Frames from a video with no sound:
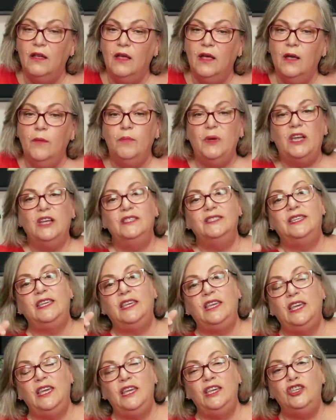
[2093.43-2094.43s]
Because
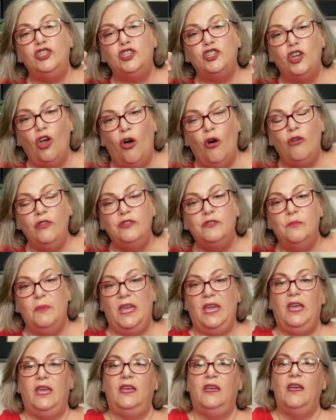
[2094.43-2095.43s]
he showed
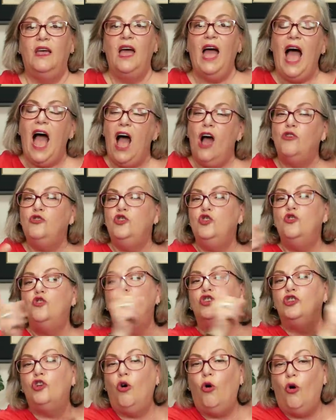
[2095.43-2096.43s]
me how you
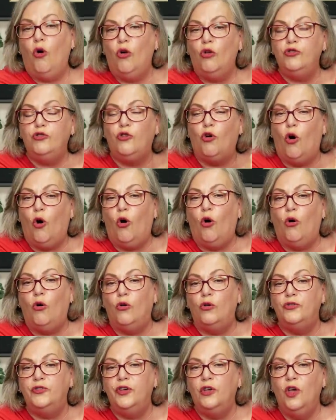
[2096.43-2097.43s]
could hold
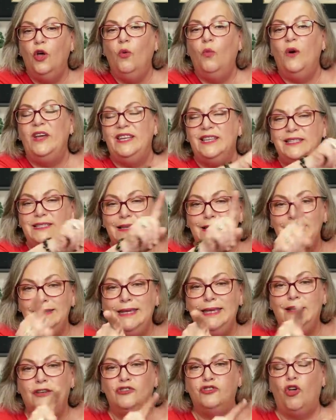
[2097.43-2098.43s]
gold when it's
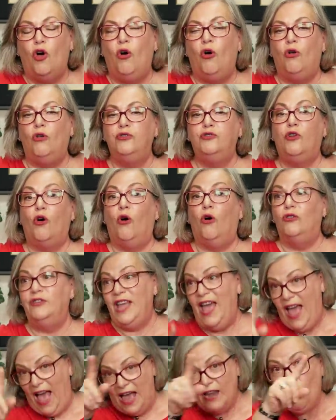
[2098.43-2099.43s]
illegal to hold gold
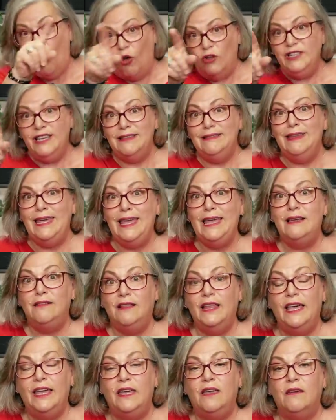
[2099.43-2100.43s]
and hold it
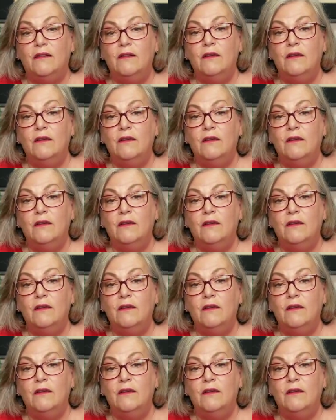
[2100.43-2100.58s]
legally.